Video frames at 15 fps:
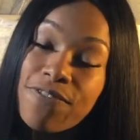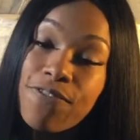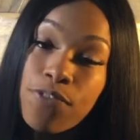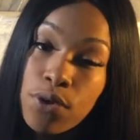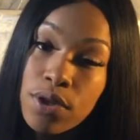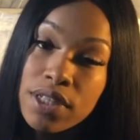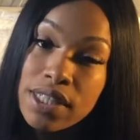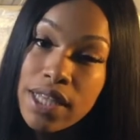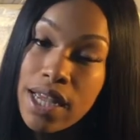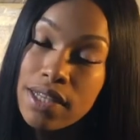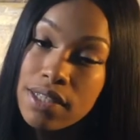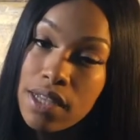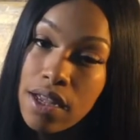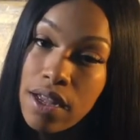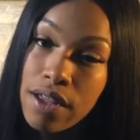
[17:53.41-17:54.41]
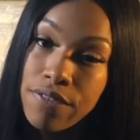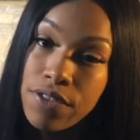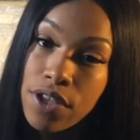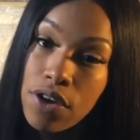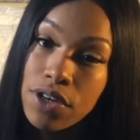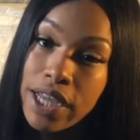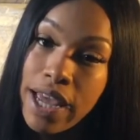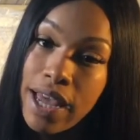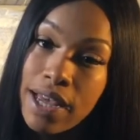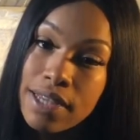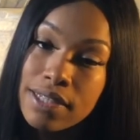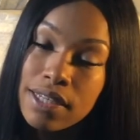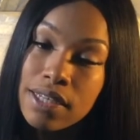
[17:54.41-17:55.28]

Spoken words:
full sets of Yoni eggs,